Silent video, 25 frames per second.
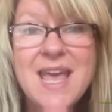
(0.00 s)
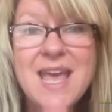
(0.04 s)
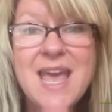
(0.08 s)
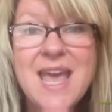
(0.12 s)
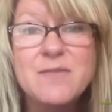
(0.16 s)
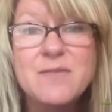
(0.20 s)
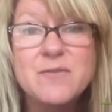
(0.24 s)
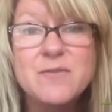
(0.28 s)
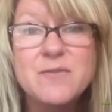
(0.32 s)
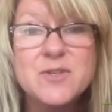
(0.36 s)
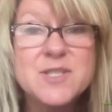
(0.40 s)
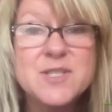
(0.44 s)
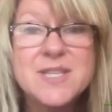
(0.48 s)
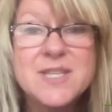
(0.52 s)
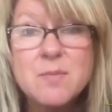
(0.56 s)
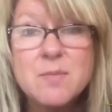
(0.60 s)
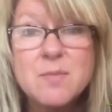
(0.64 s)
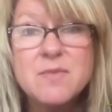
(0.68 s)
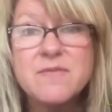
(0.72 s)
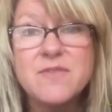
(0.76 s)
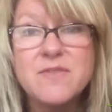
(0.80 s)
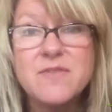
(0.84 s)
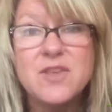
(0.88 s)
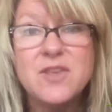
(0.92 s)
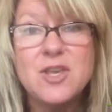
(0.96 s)
And for some
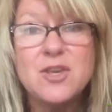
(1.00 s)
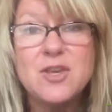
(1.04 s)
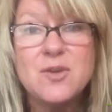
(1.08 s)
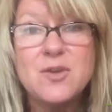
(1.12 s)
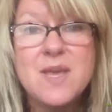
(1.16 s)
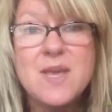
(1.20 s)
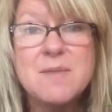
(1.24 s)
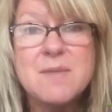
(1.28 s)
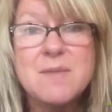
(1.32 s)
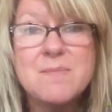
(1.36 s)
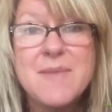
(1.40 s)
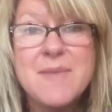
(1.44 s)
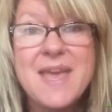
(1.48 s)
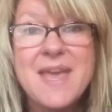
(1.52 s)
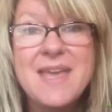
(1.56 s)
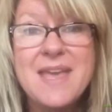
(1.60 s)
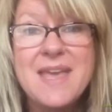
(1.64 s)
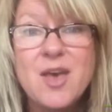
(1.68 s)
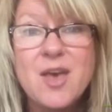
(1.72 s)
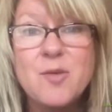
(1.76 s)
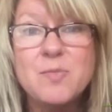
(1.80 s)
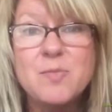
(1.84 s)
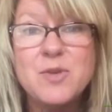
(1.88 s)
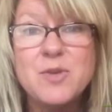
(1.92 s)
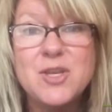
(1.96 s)
of you, it may
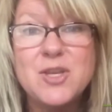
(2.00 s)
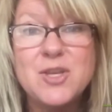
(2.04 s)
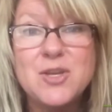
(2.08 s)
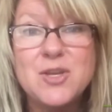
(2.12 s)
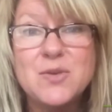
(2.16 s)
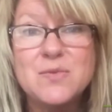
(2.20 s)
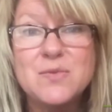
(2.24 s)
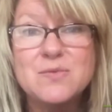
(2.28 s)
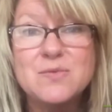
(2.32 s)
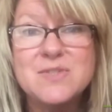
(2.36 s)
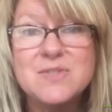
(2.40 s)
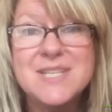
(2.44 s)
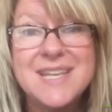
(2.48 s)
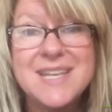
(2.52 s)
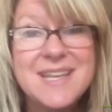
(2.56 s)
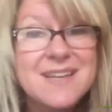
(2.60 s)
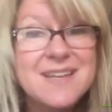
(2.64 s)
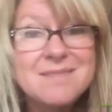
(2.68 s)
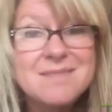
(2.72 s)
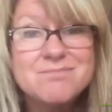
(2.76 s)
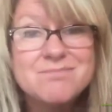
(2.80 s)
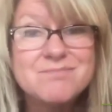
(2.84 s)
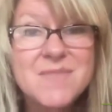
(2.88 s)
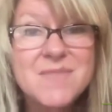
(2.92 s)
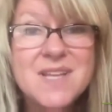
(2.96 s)
help you to
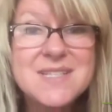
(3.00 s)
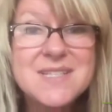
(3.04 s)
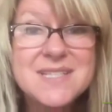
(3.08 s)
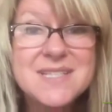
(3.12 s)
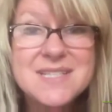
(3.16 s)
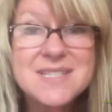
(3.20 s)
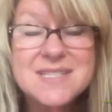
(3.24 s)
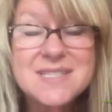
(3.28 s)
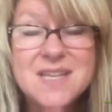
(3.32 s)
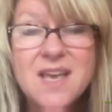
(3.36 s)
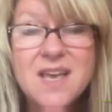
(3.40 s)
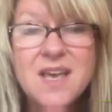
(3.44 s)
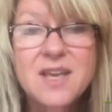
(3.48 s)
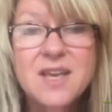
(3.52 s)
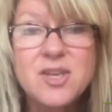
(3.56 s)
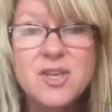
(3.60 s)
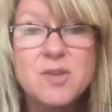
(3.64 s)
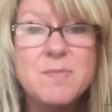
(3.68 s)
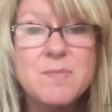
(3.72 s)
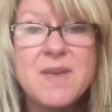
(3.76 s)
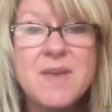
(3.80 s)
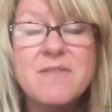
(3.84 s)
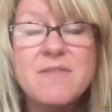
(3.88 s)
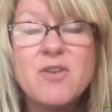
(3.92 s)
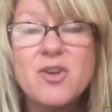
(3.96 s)
get unstuck.
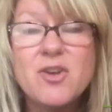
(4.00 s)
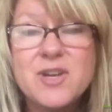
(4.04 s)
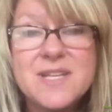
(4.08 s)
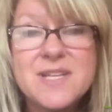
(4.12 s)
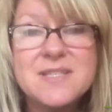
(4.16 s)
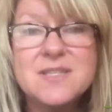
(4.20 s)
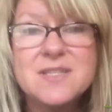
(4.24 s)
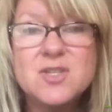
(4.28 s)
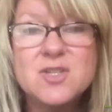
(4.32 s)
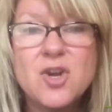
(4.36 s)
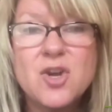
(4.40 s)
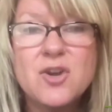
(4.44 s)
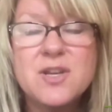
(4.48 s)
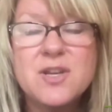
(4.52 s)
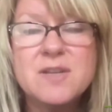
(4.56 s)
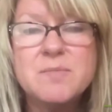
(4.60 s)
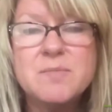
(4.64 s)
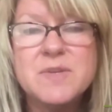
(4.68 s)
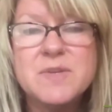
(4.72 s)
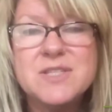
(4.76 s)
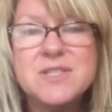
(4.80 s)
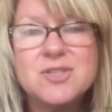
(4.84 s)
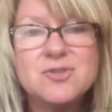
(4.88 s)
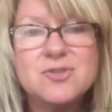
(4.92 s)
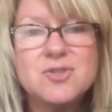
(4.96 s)
You may have already started,
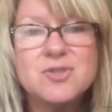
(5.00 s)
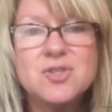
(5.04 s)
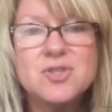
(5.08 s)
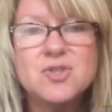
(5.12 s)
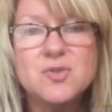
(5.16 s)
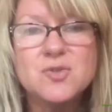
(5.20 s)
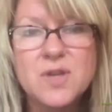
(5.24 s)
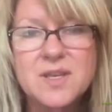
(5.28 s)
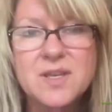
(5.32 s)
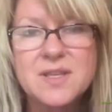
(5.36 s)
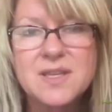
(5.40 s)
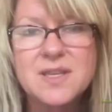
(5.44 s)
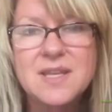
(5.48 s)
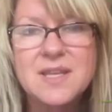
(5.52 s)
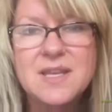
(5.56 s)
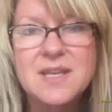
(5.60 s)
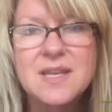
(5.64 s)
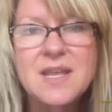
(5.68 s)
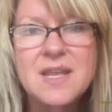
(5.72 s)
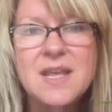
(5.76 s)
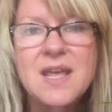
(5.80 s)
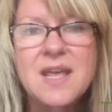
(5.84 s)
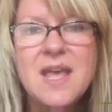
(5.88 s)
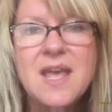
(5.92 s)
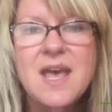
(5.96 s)
but you're
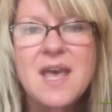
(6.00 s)
struggling.